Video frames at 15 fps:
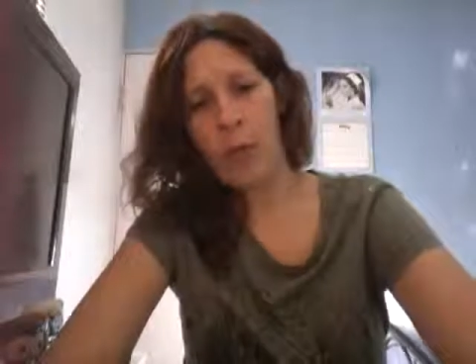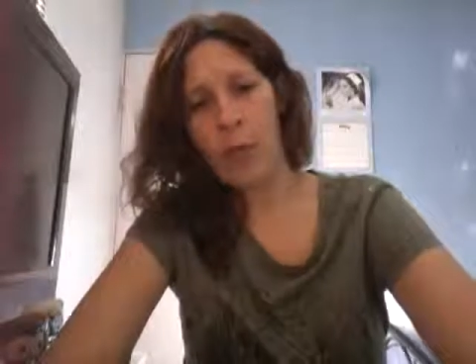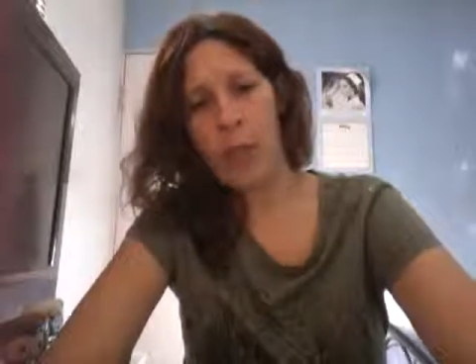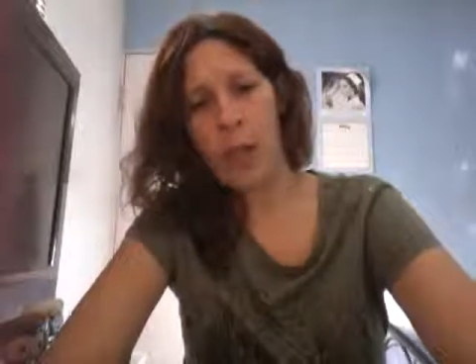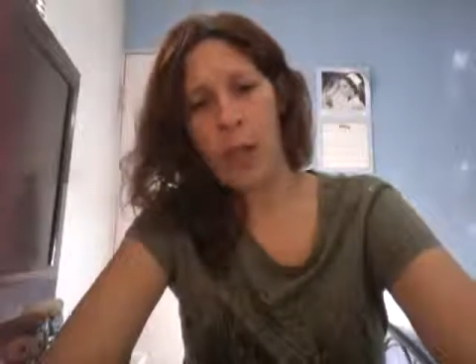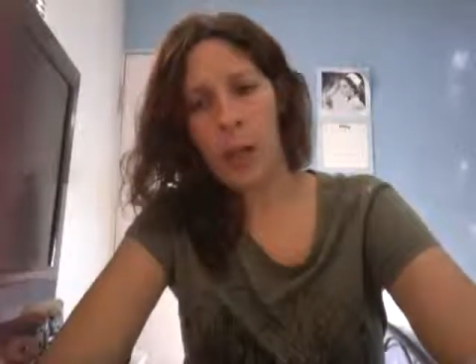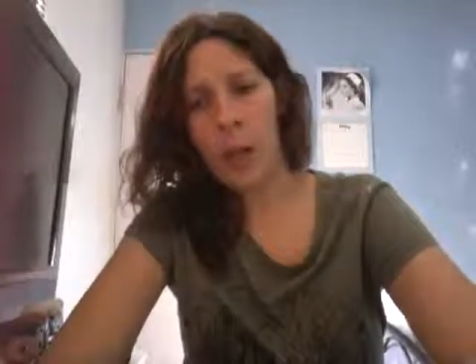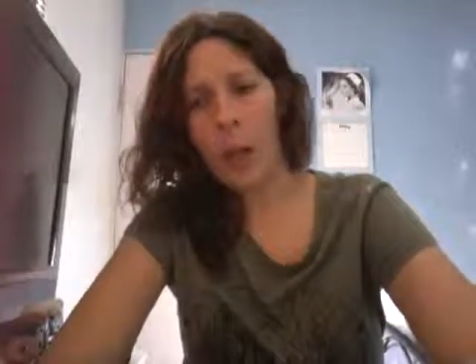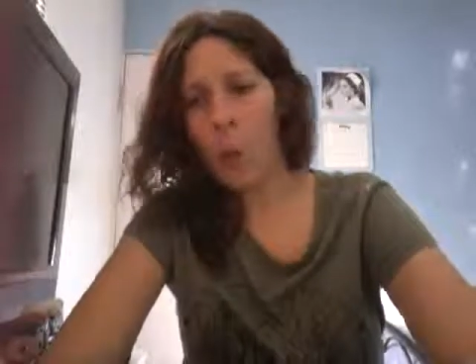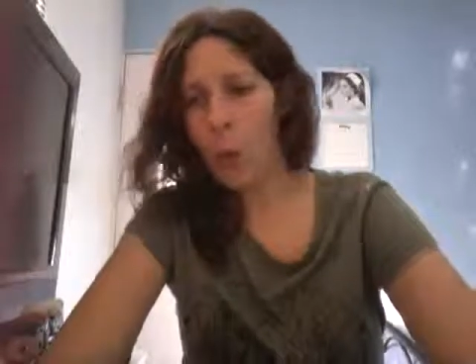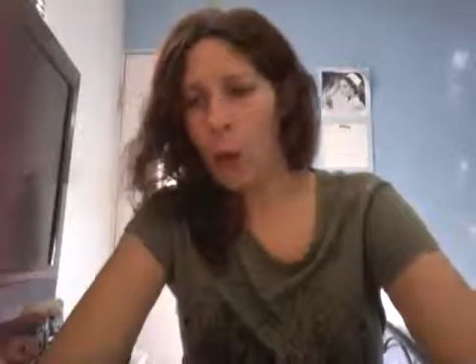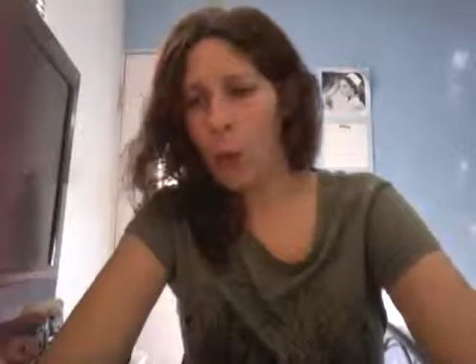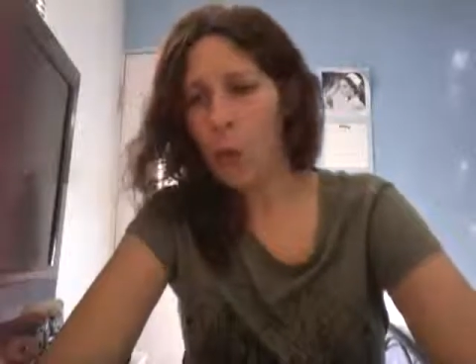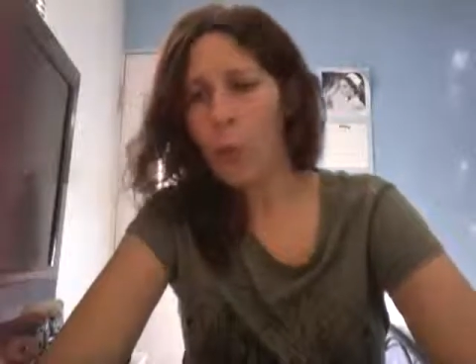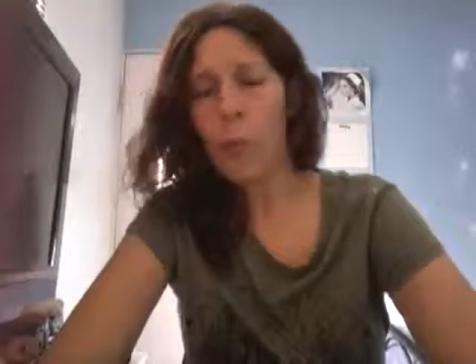saying,
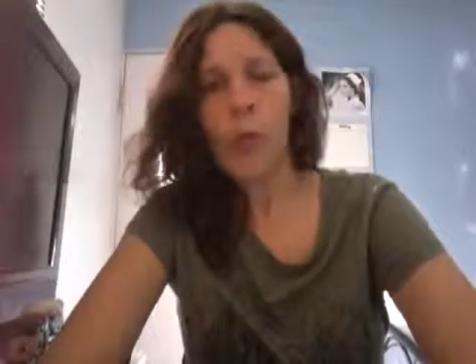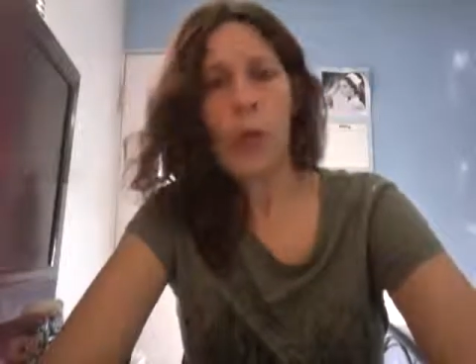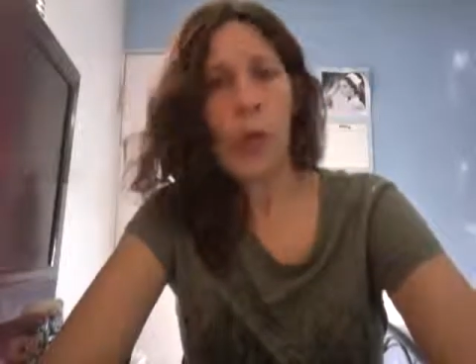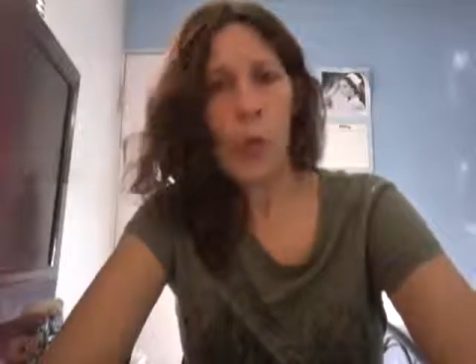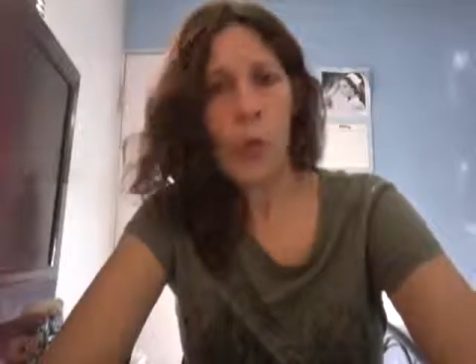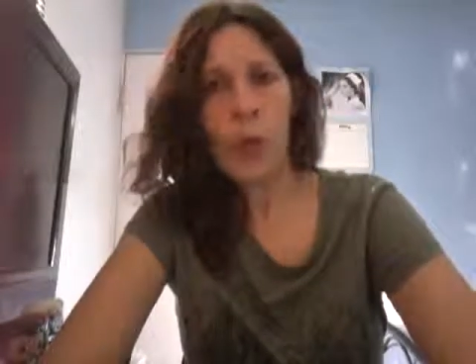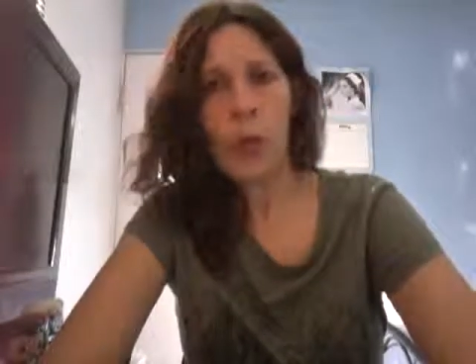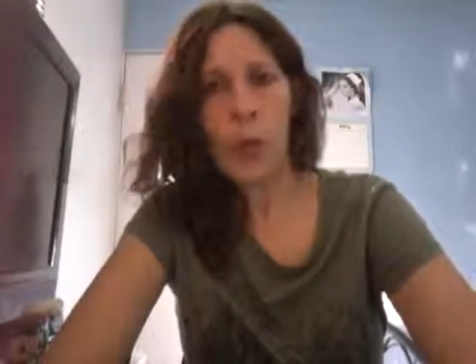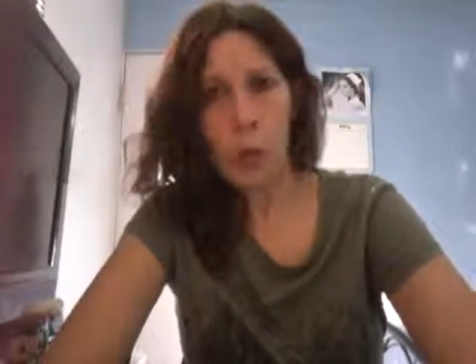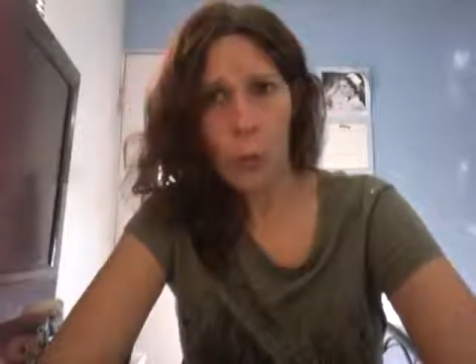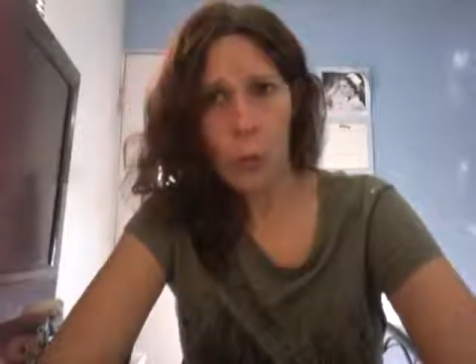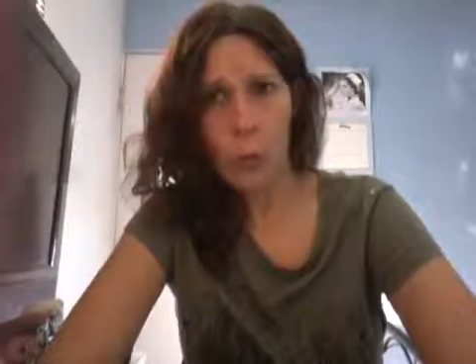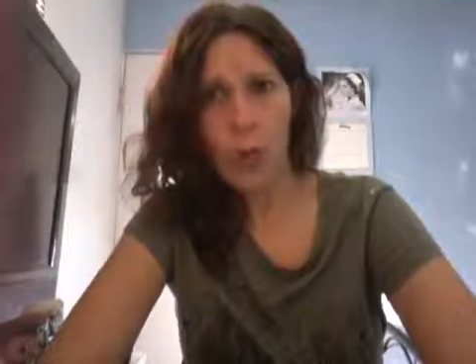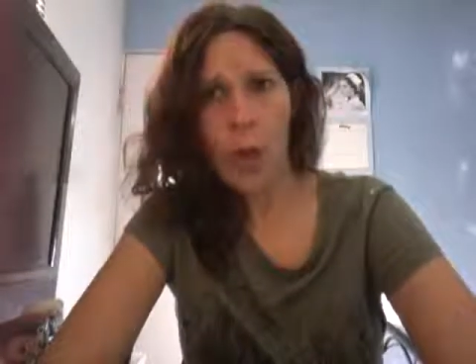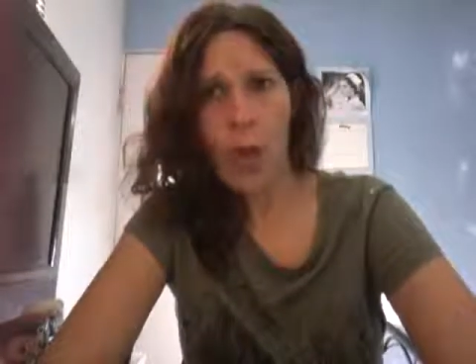well, we want
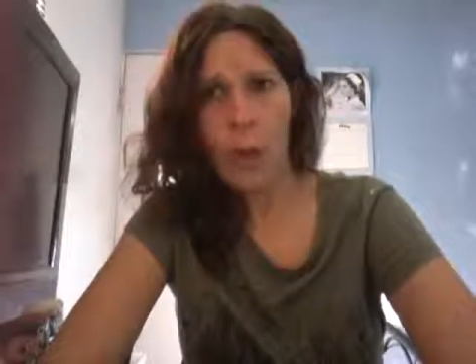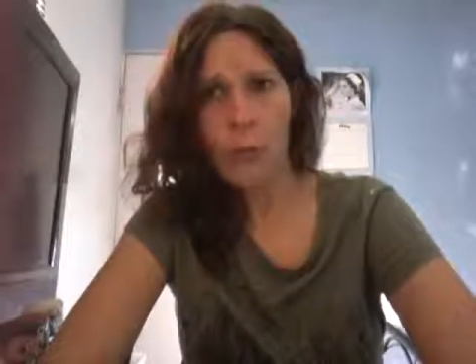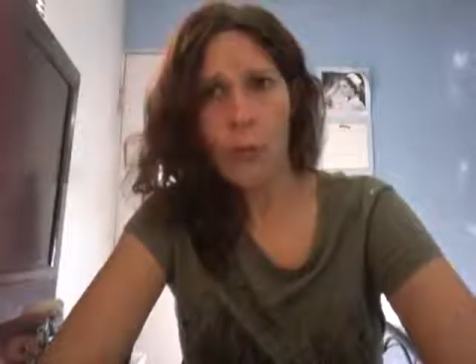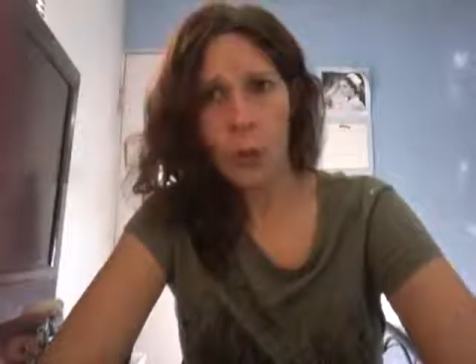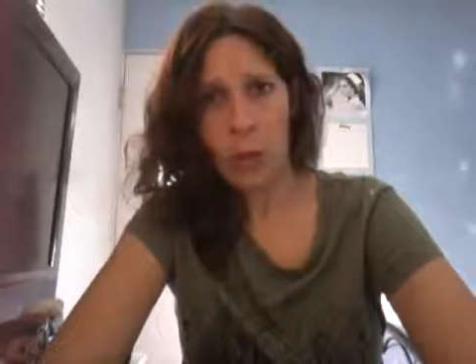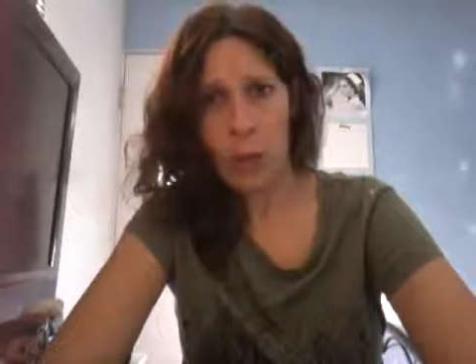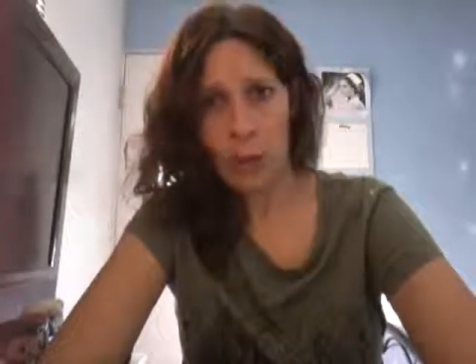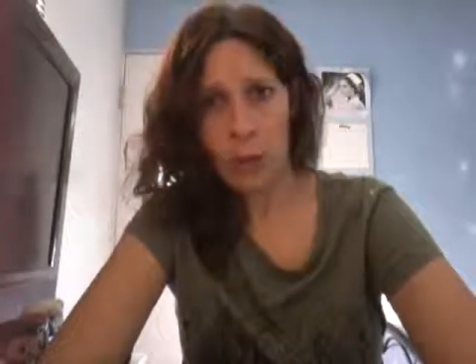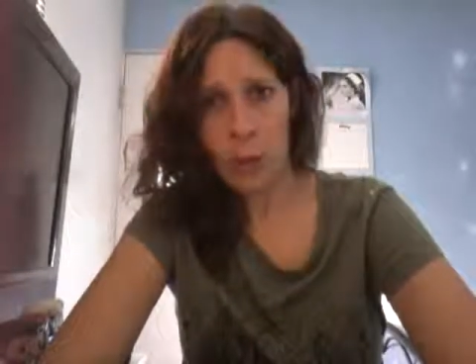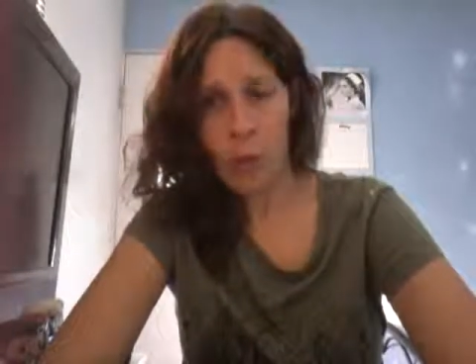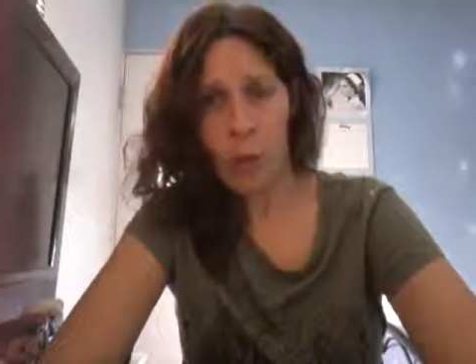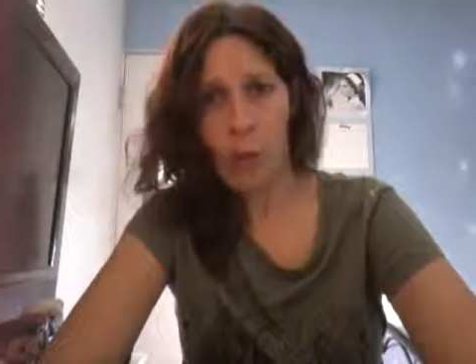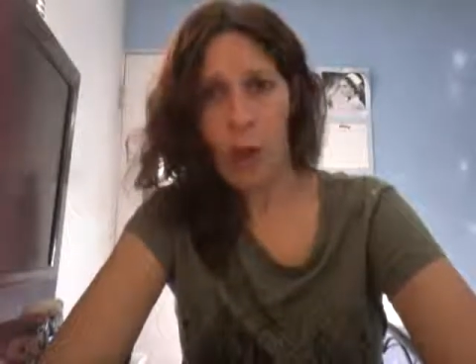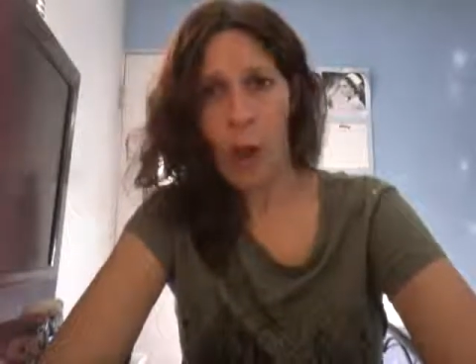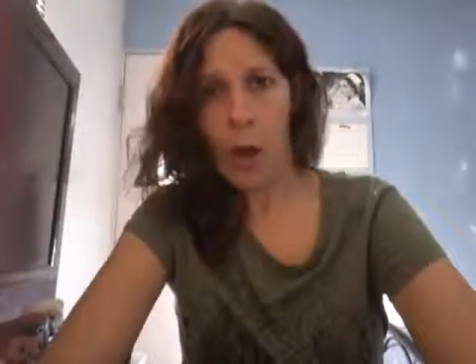you to have sex
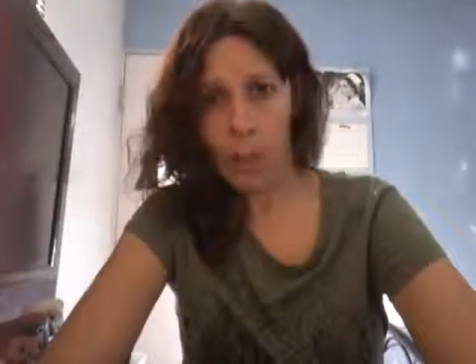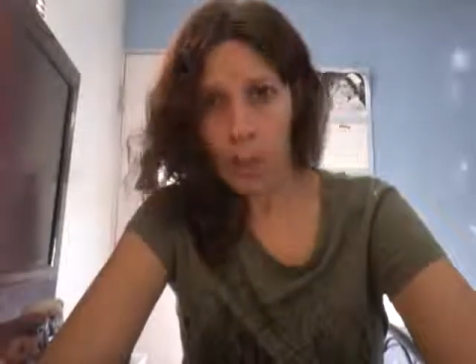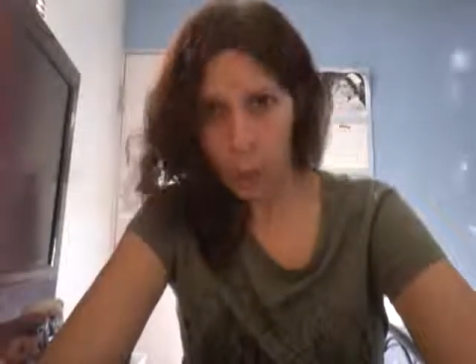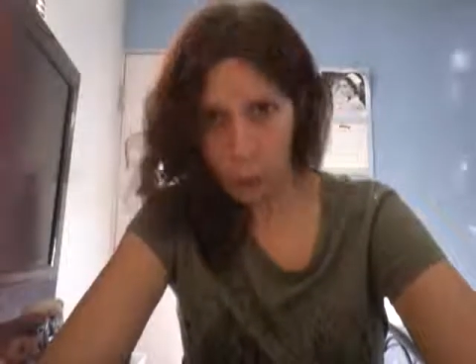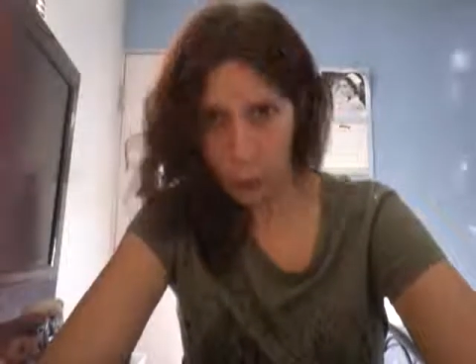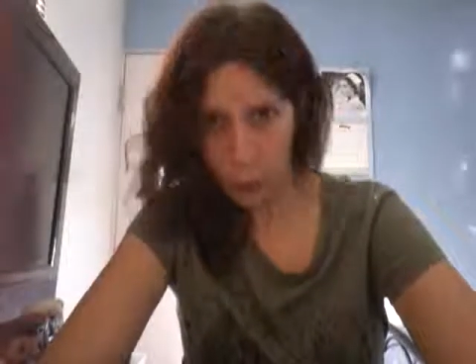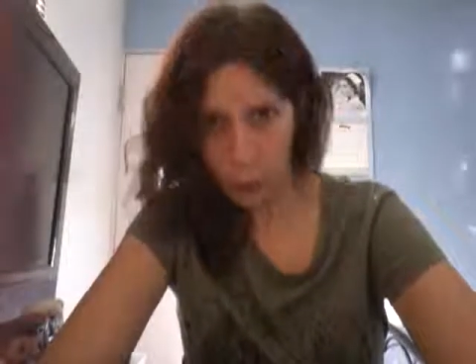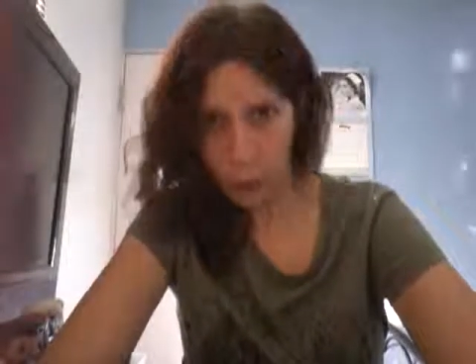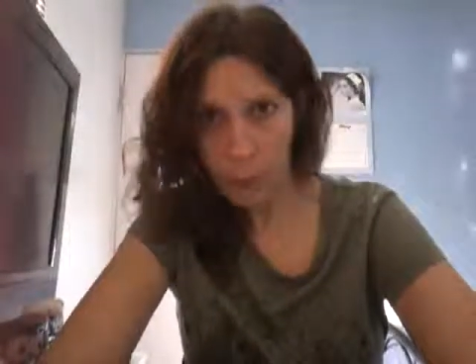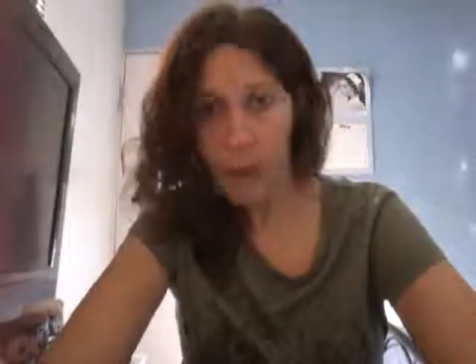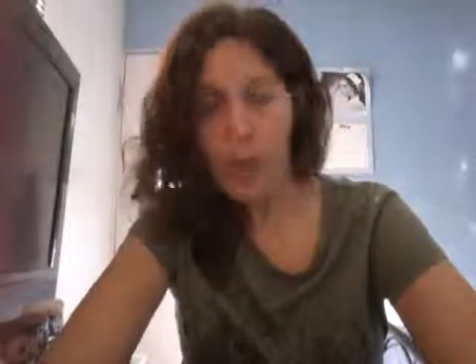with Holly Hunter,